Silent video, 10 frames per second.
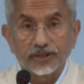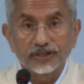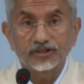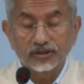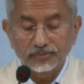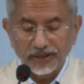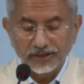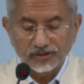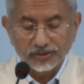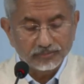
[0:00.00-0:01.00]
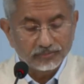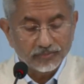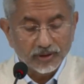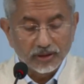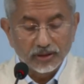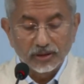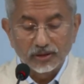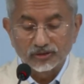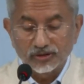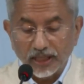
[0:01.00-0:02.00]
traditional medicine,
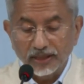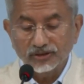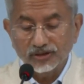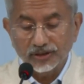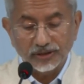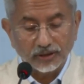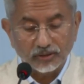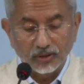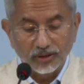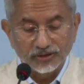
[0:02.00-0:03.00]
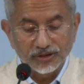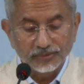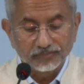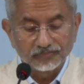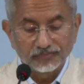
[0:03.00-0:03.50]
science and technology,